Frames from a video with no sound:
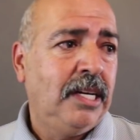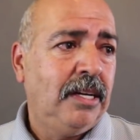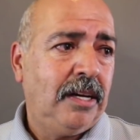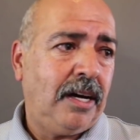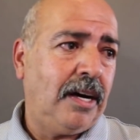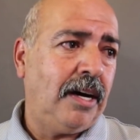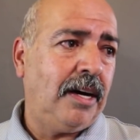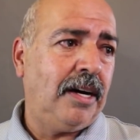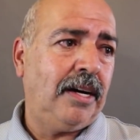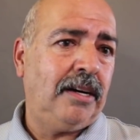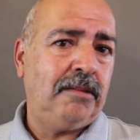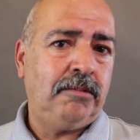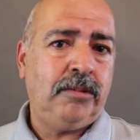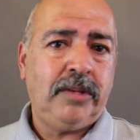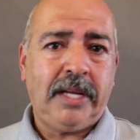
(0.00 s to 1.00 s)

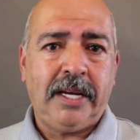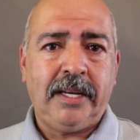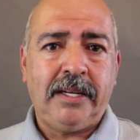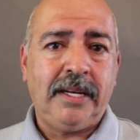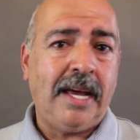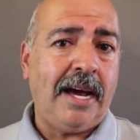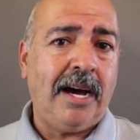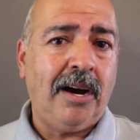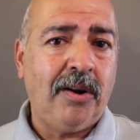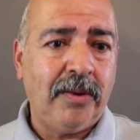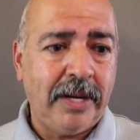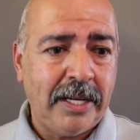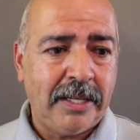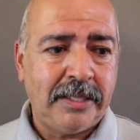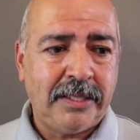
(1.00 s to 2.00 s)
And now
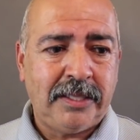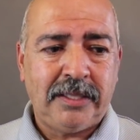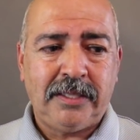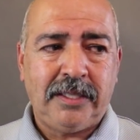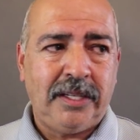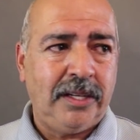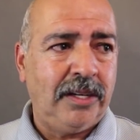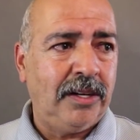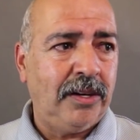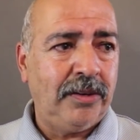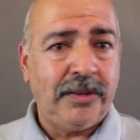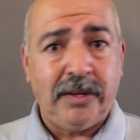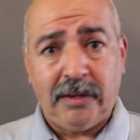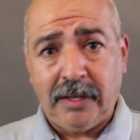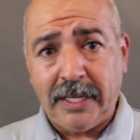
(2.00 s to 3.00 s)
it's, you know,
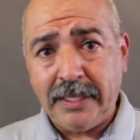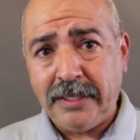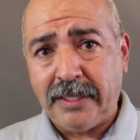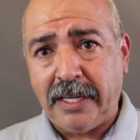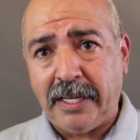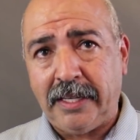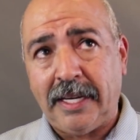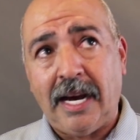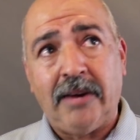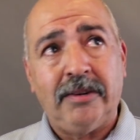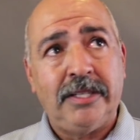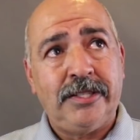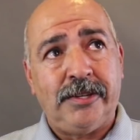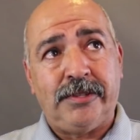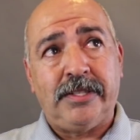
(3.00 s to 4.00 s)
your listing. Now
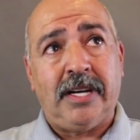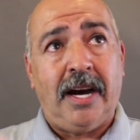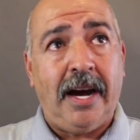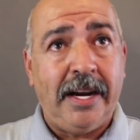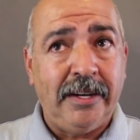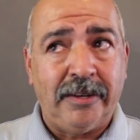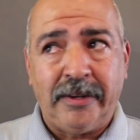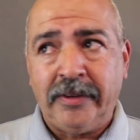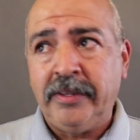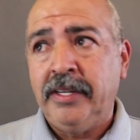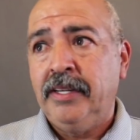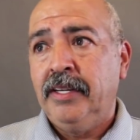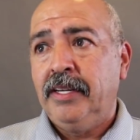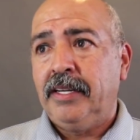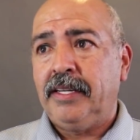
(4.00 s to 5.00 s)
it's your title.
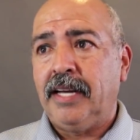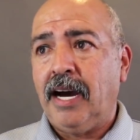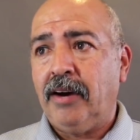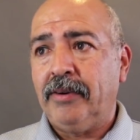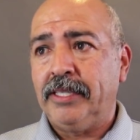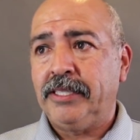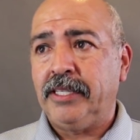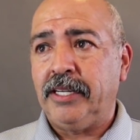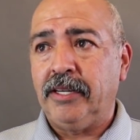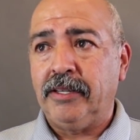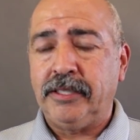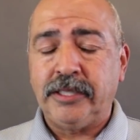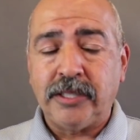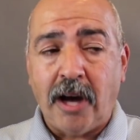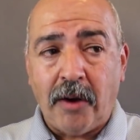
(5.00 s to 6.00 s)
Now it's, you know,
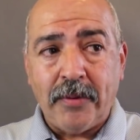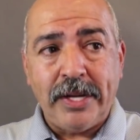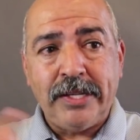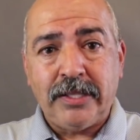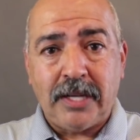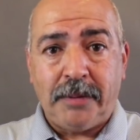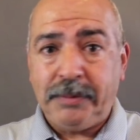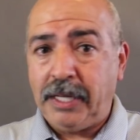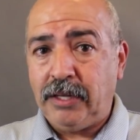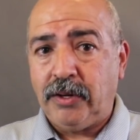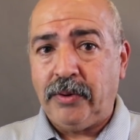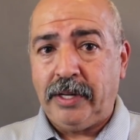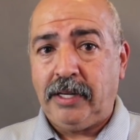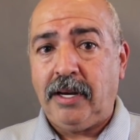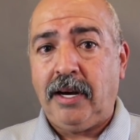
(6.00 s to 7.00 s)
there's always something
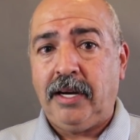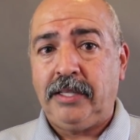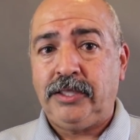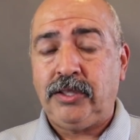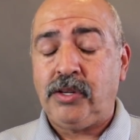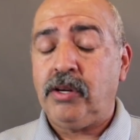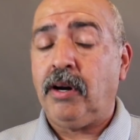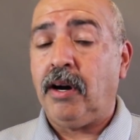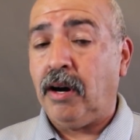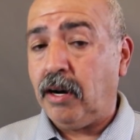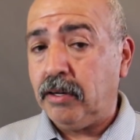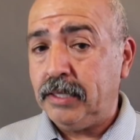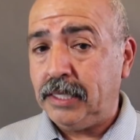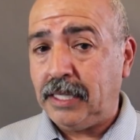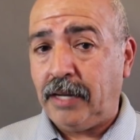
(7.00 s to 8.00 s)
going on. So you
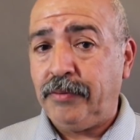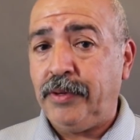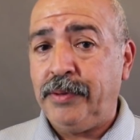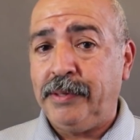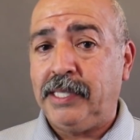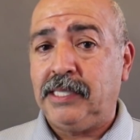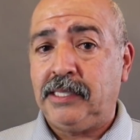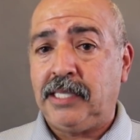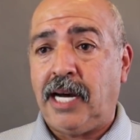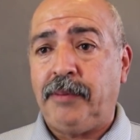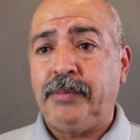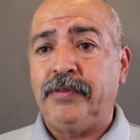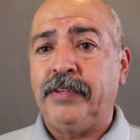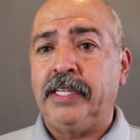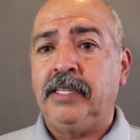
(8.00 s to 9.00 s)
always have to be on
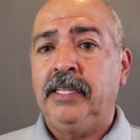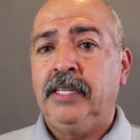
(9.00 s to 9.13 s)
top of it.